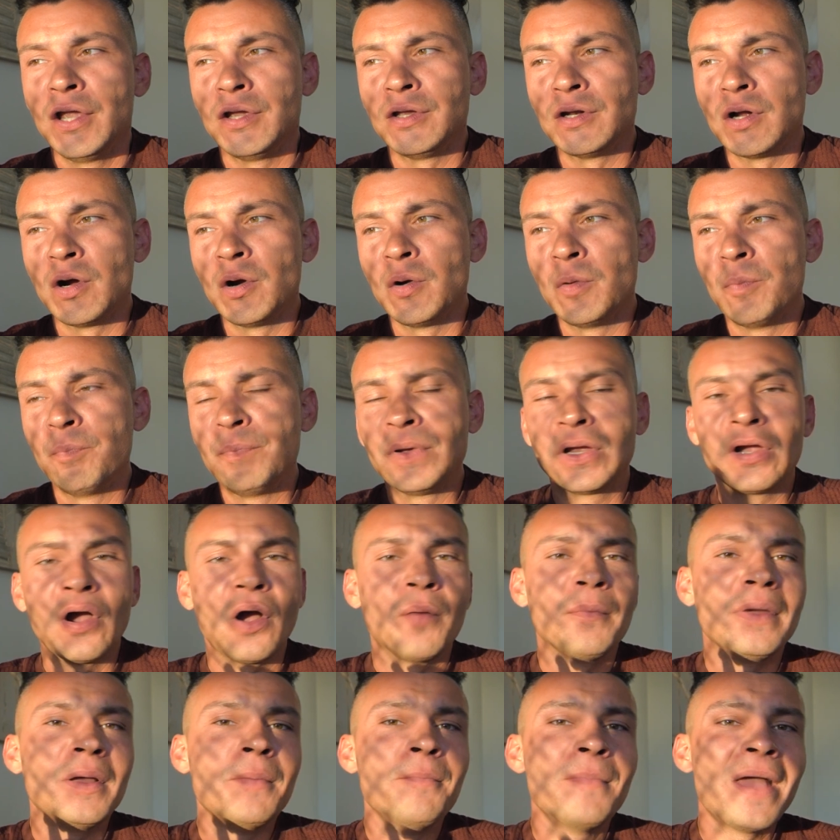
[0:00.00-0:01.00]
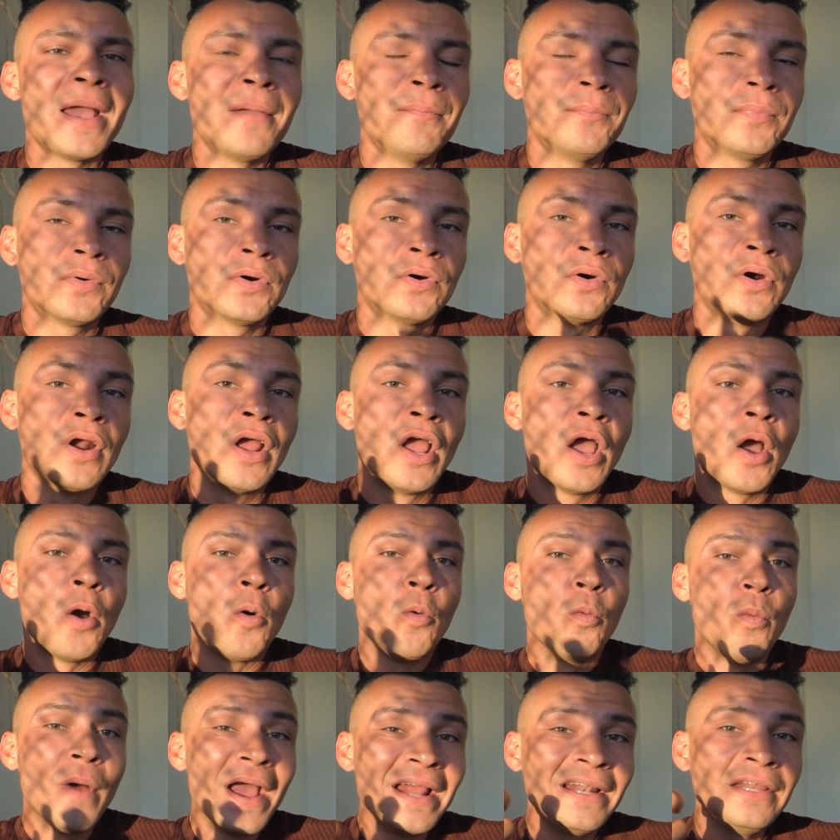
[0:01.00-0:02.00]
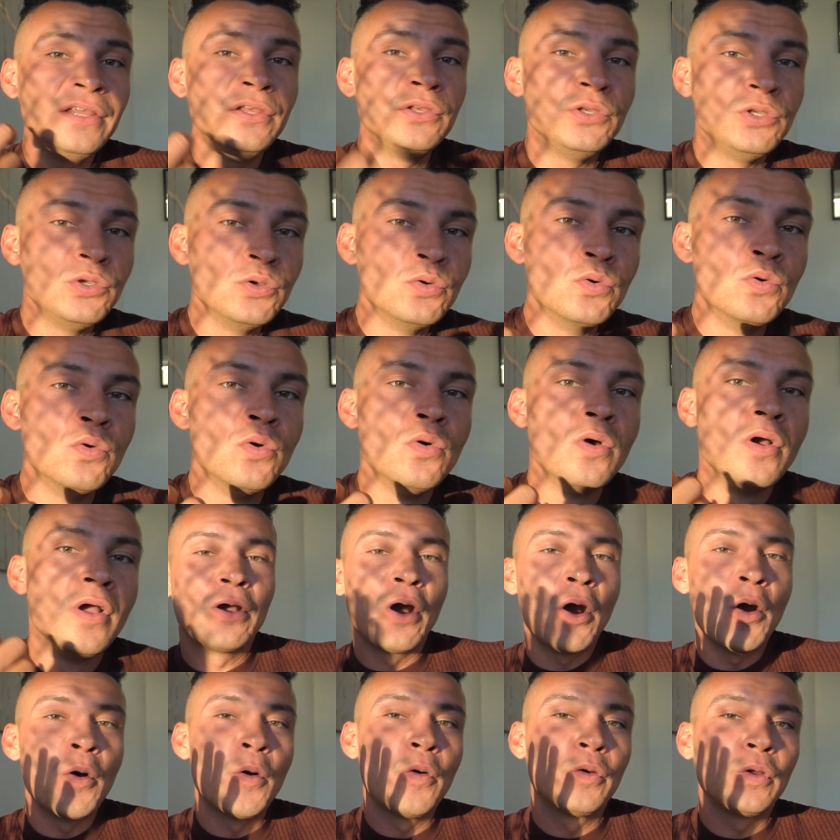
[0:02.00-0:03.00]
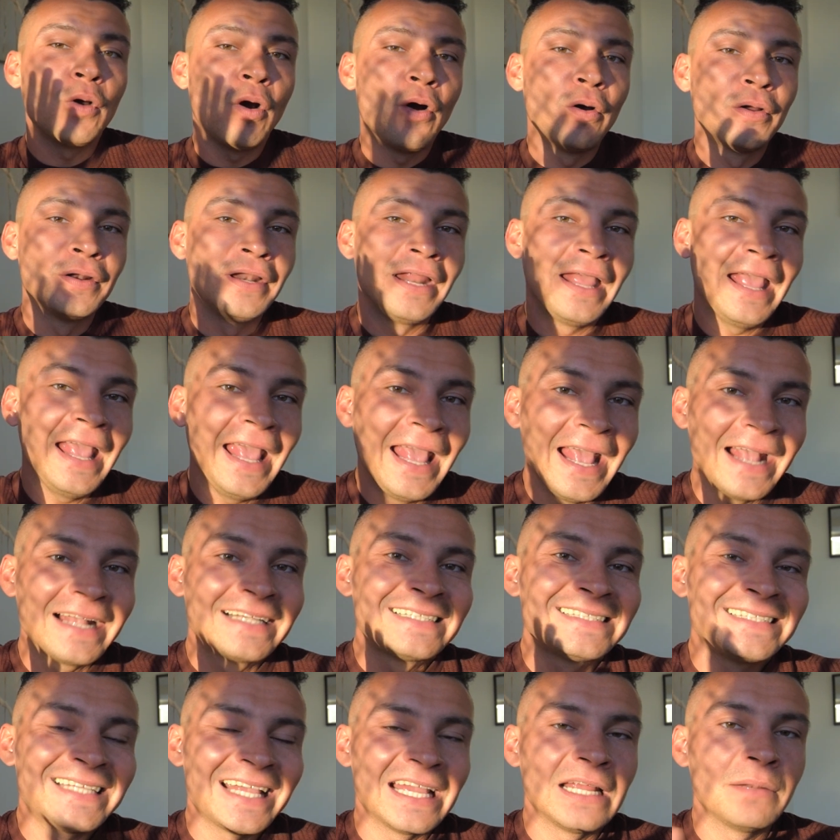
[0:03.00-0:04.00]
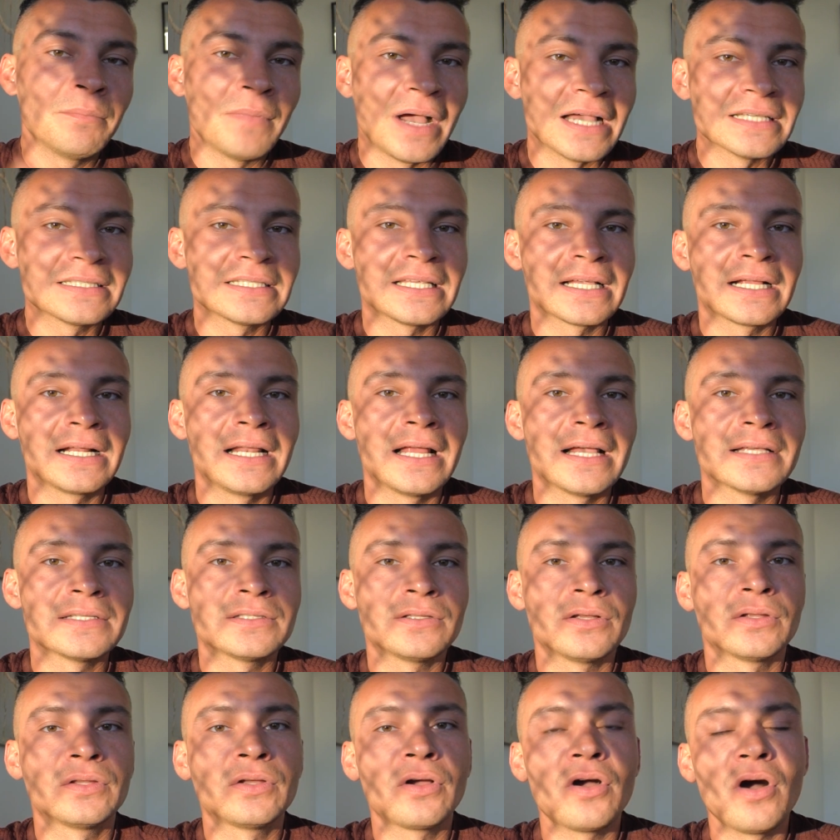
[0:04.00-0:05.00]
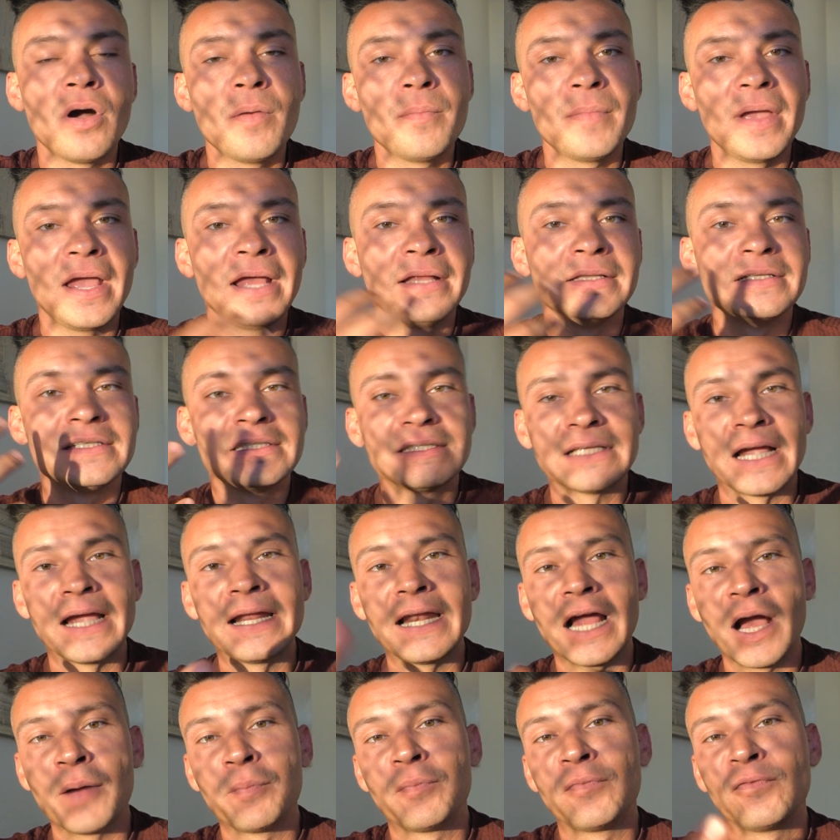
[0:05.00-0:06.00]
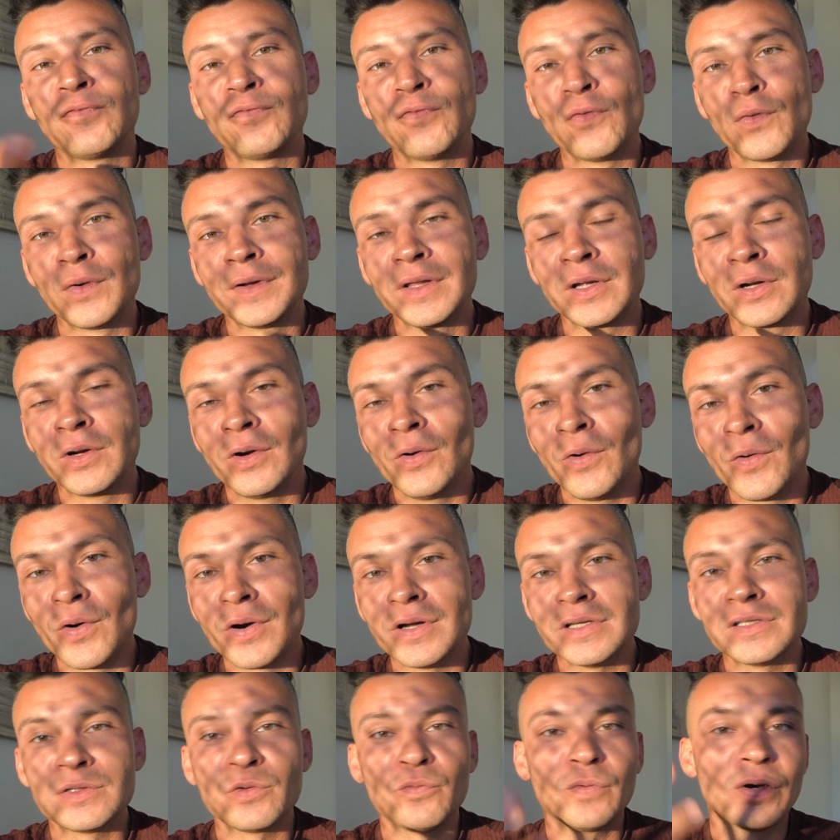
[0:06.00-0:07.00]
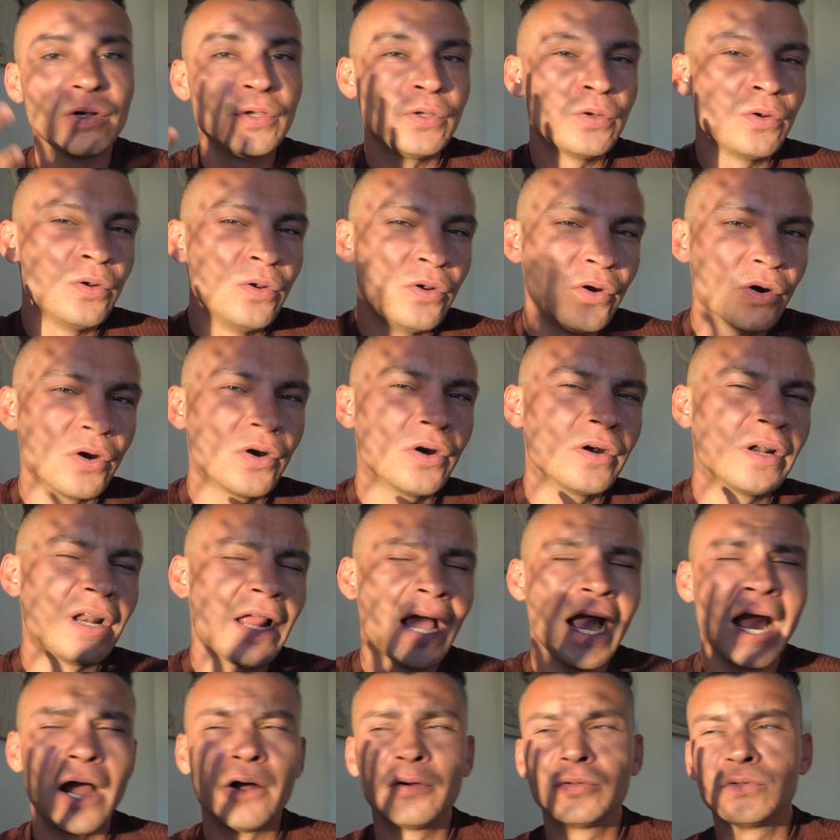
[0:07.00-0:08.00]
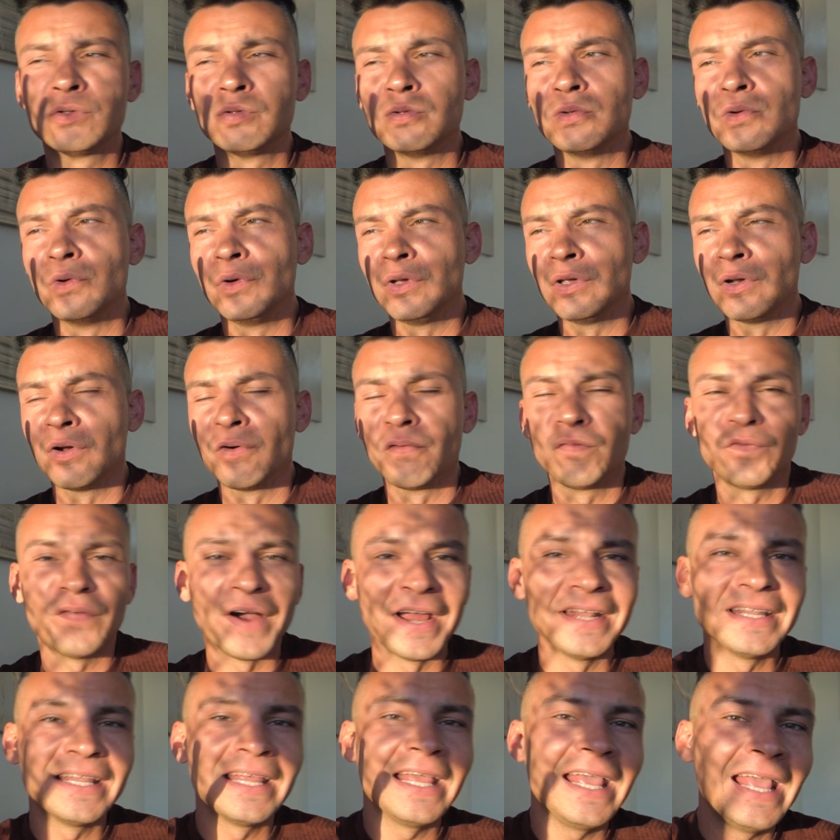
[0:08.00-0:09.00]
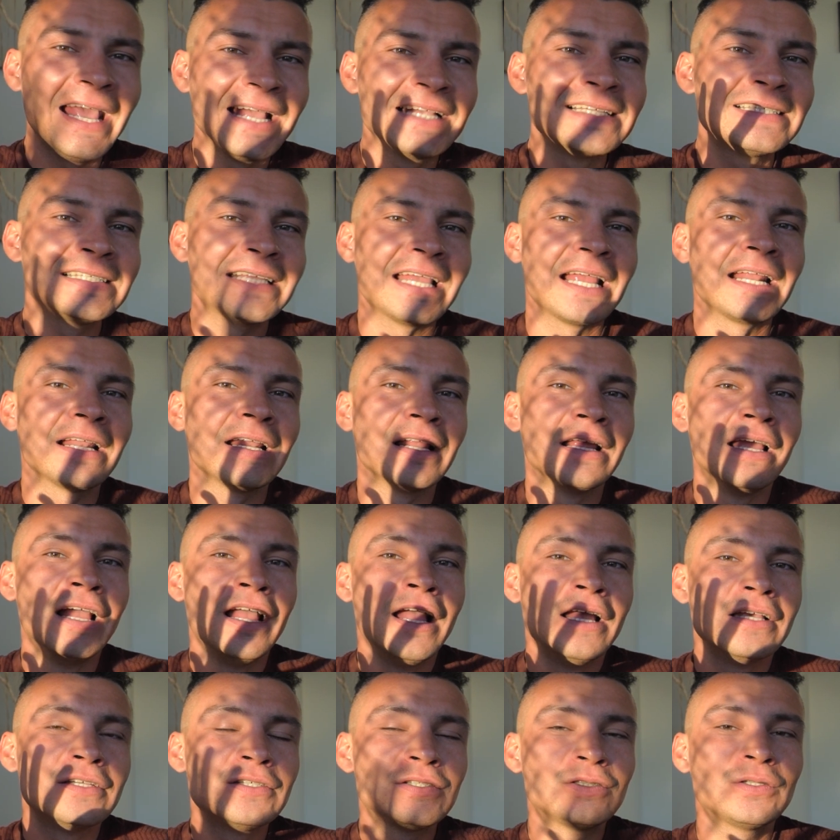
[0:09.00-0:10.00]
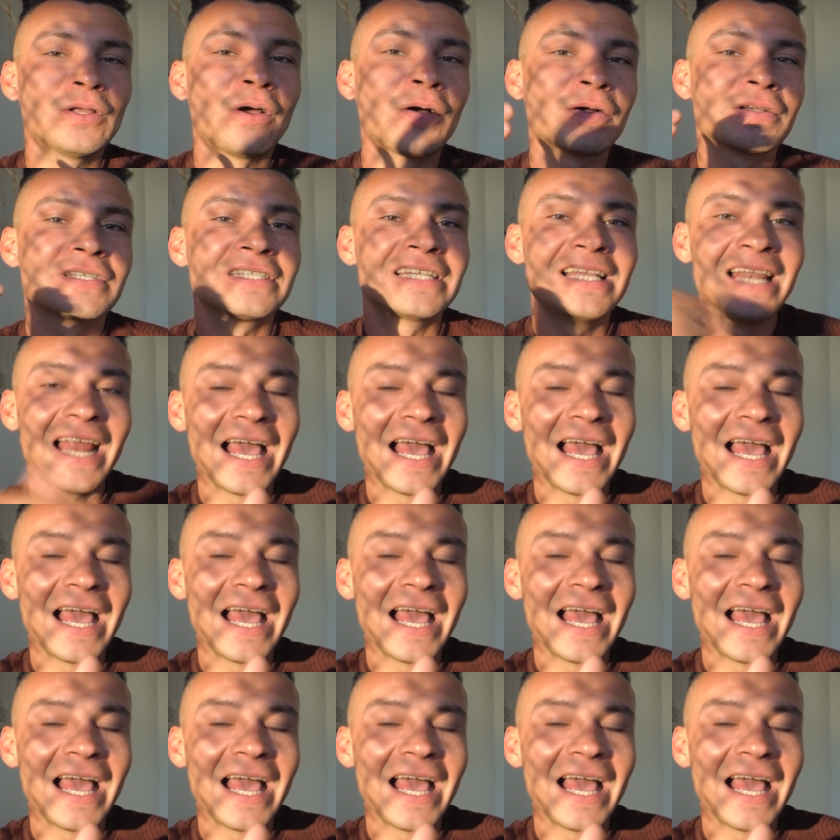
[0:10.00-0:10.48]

you know, become a member when you go on x10masterclass.com and sign up for the course where you learn how to, you know, find the X10 stocks